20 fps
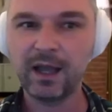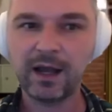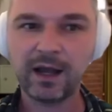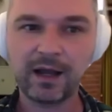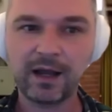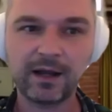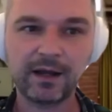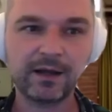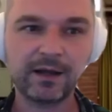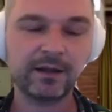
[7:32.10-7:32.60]

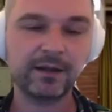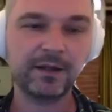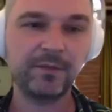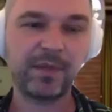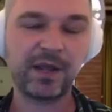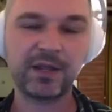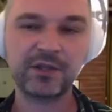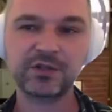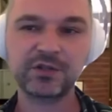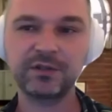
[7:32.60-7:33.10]
on.
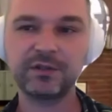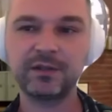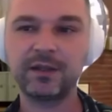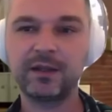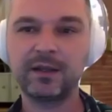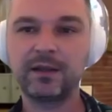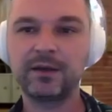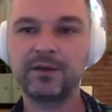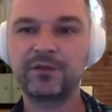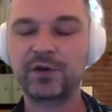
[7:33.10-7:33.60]
Imagine
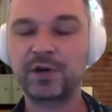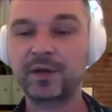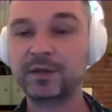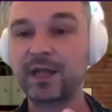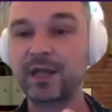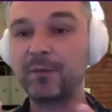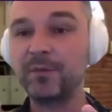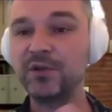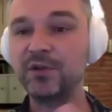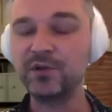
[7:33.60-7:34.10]

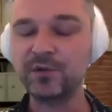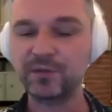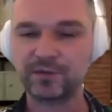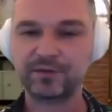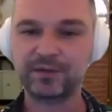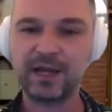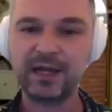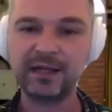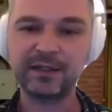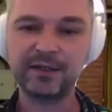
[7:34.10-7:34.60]
first-time user,
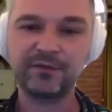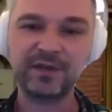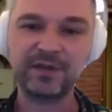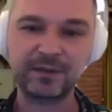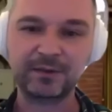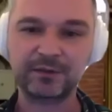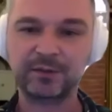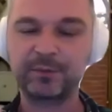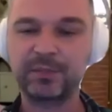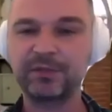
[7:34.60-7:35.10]
not a
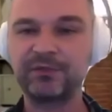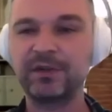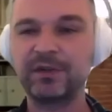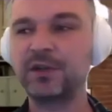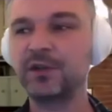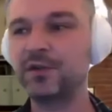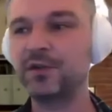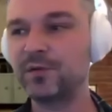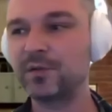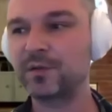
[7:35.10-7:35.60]
visitor, but the
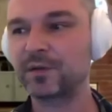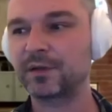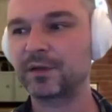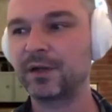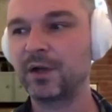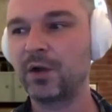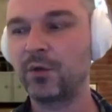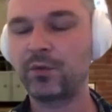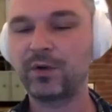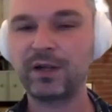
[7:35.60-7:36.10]
user.
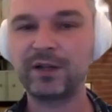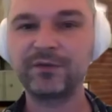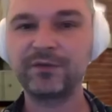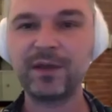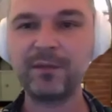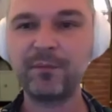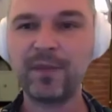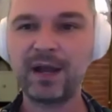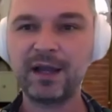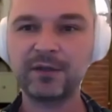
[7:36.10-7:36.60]
Well, they
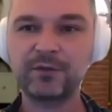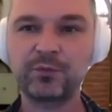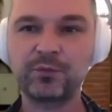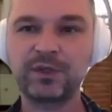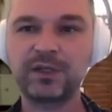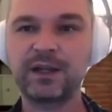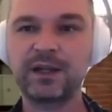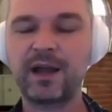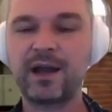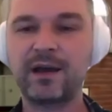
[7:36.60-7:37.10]
might
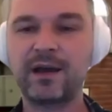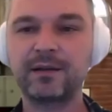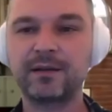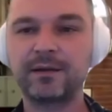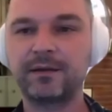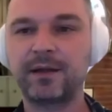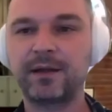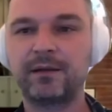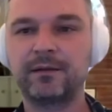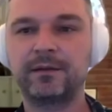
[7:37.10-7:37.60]
want
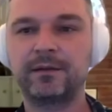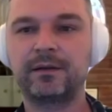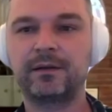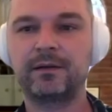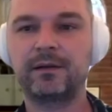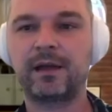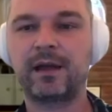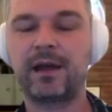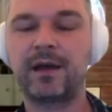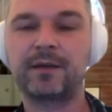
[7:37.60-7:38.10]
to
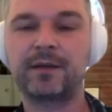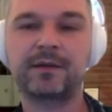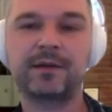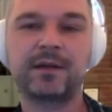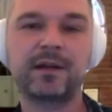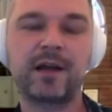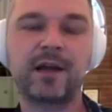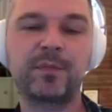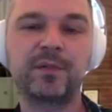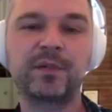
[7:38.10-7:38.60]
ask a
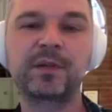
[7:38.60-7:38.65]
couple